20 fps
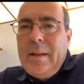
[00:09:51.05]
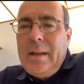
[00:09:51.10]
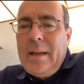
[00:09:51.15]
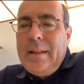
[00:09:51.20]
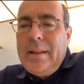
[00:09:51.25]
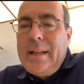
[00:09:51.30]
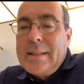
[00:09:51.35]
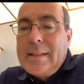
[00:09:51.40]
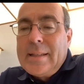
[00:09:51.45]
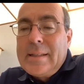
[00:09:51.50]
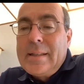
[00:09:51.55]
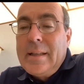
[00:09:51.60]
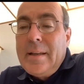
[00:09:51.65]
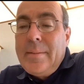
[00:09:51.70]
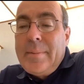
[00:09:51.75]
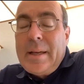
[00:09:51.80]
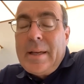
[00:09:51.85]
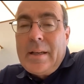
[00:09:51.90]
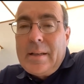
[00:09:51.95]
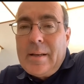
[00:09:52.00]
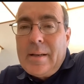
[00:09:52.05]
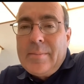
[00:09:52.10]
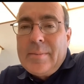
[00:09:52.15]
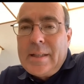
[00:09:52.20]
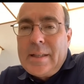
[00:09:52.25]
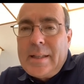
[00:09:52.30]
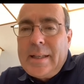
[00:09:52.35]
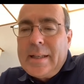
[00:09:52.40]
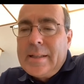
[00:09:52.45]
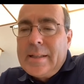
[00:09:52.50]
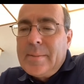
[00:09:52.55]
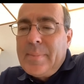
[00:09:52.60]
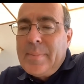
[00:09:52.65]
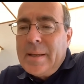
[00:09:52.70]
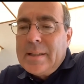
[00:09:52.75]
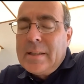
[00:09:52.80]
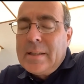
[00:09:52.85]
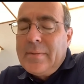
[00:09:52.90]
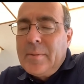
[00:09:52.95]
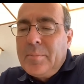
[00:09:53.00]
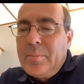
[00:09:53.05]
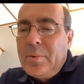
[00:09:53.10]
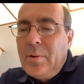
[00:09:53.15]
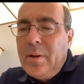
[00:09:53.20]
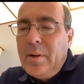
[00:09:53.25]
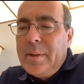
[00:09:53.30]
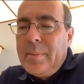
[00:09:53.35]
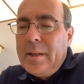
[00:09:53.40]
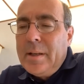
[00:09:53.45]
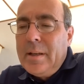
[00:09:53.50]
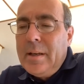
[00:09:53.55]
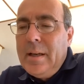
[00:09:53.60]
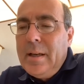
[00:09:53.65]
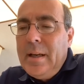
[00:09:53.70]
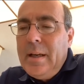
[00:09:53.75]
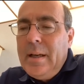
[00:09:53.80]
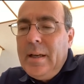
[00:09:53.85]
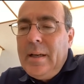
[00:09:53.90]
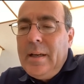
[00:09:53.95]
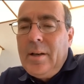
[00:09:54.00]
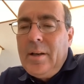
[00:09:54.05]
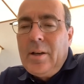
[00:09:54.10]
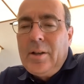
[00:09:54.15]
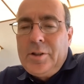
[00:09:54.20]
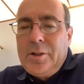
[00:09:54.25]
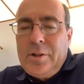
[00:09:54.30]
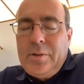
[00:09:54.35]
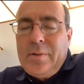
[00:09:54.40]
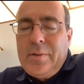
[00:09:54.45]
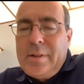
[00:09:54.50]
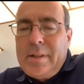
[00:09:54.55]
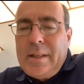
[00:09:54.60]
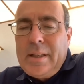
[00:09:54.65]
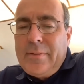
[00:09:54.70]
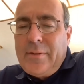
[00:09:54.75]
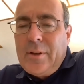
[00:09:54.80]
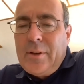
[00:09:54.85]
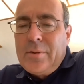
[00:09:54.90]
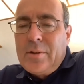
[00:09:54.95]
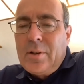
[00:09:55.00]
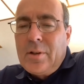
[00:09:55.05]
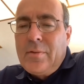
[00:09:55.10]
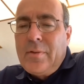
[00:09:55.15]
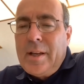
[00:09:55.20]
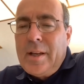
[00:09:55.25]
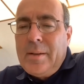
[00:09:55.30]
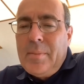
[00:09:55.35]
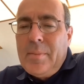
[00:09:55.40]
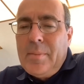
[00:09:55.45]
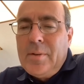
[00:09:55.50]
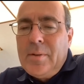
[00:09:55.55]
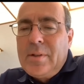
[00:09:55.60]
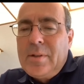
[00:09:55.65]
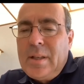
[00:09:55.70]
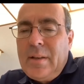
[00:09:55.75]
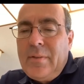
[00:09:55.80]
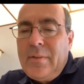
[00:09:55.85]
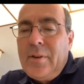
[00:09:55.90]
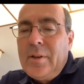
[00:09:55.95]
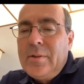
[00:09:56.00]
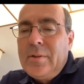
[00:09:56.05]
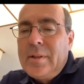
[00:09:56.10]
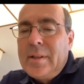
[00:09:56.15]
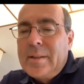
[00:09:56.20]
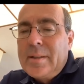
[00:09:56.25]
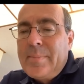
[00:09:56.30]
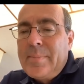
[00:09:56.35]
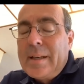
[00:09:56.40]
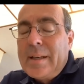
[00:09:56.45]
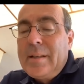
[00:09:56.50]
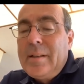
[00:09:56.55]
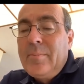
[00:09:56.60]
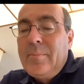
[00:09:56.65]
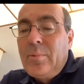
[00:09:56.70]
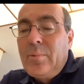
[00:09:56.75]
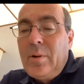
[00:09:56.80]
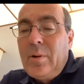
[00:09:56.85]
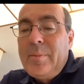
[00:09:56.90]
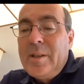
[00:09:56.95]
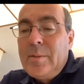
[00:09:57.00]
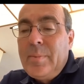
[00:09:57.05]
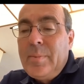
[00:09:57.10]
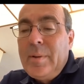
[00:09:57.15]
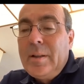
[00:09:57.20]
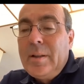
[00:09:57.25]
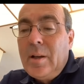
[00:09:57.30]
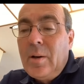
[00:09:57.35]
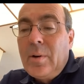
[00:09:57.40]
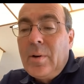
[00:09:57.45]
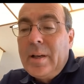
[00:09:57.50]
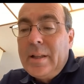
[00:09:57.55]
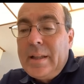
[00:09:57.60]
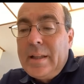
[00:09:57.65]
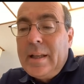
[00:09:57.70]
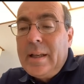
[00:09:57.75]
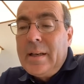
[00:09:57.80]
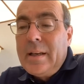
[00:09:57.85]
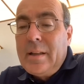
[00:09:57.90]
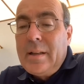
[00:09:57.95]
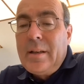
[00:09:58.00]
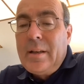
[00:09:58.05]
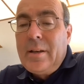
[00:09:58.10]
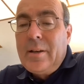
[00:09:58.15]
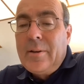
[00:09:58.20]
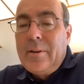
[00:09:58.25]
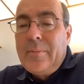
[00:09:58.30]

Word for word: And that slimming comes at the expense of employment. In our June C F O survey, most C F Os expected employment to be lower at the end of the year.